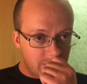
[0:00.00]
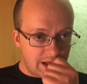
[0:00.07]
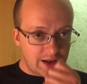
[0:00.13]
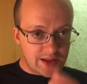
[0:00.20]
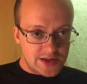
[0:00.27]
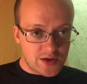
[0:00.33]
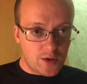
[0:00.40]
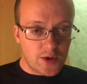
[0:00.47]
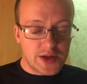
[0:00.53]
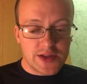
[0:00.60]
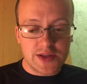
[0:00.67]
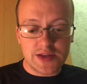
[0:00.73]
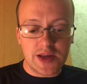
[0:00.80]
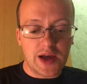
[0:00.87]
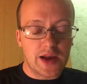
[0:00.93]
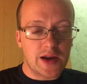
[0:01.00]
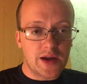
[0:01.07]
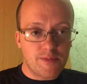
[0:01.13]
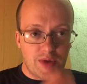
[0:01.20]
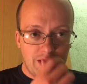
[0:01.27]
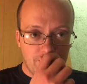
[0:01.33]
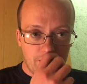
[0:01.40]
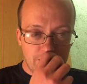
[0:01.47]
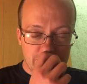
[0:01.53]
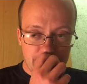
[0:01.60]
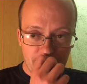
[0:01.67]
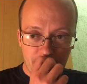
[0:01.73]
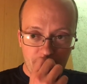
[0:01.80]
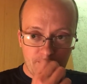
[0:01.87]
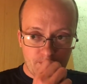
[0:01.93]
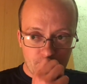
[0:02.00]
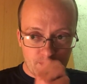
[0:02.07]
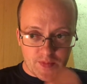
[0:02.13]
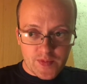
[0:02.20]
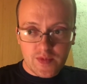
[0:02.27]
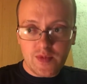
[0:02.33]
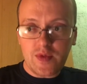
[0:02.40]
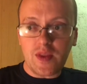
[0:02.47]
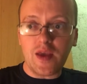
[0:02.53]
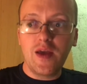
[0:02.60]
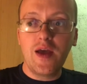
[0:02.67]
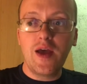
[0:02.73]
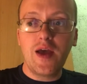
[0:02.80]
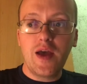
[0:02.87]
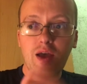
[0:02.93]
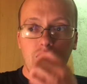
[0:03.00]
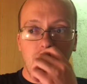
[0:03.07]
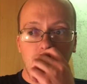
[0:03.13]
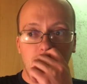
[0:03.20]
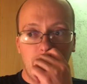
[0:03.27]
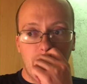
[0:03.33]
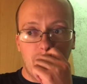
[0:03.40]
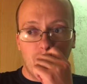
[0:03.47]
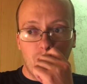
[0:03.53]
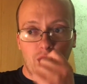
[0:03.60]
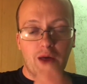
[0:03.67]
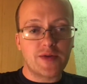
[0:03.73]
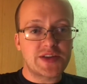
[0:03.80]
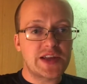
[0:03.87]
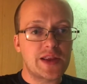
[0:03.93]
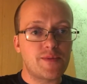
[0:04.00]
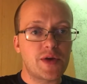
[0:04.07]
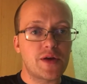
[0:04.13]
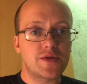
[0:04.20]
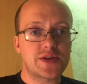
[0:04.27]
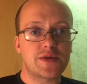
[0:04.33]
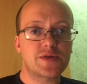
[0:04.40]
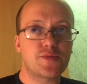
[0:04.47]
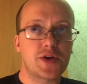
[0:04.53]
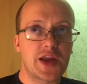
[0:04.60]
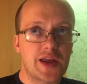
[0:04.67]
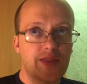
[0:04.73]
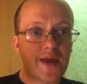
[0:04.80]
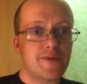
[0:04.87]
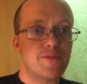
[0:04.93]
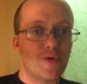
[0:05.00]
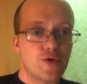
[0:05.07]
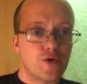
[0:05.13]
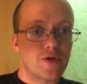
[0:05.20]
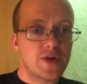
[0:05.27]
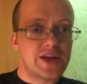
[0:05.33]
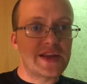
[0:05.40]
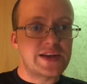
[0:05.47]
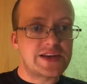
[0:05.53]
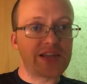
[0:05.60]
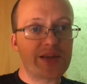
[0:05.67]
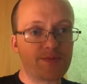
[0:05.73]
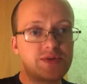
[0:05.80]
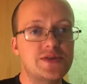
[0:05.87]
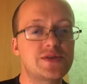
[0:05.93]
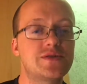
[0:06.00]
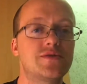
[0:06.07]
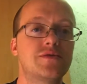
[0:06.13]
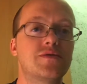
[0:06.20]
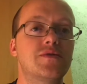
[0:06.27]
10 of these coins at payphones. And then when I was getting the beers, I was putting in like more in tips.